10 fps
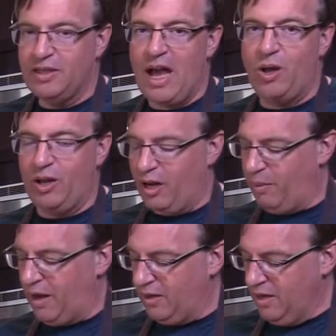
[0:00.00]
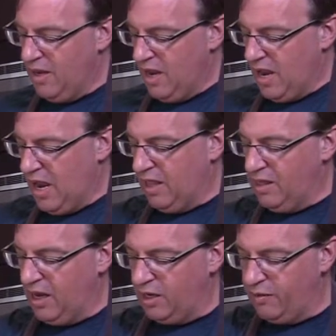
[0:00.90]
it down a little bit, and
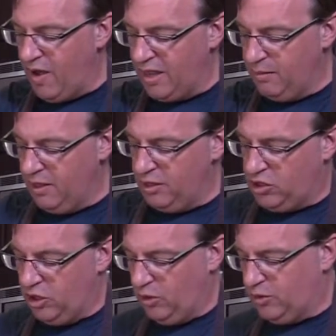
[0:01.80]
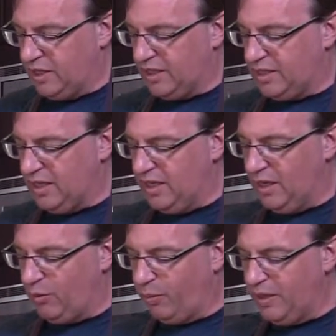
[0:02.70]
then I'm going to divide them into 16
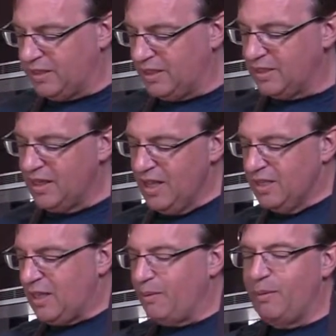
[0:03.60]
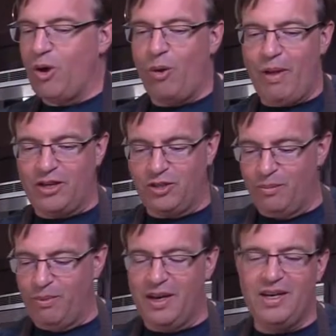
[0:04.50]
equal pieces. Some people don't measure
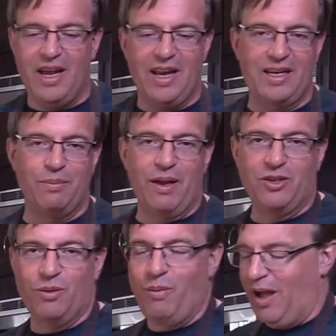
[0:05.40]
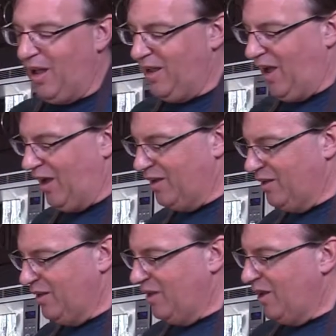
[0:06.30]
them, but I like to measure my
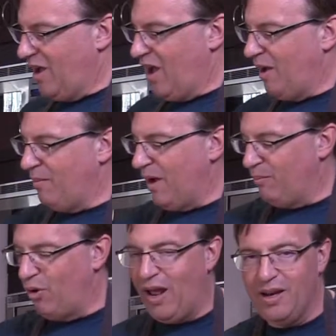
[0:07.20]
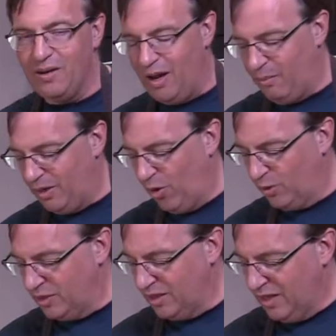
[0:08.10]
my
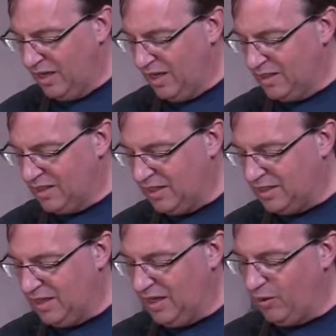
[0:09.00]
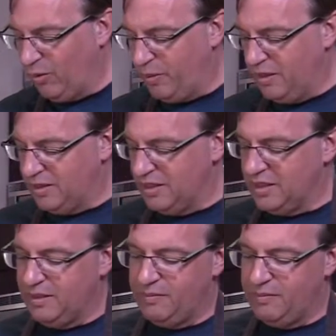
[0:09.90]
doughs into 16 equal pieces.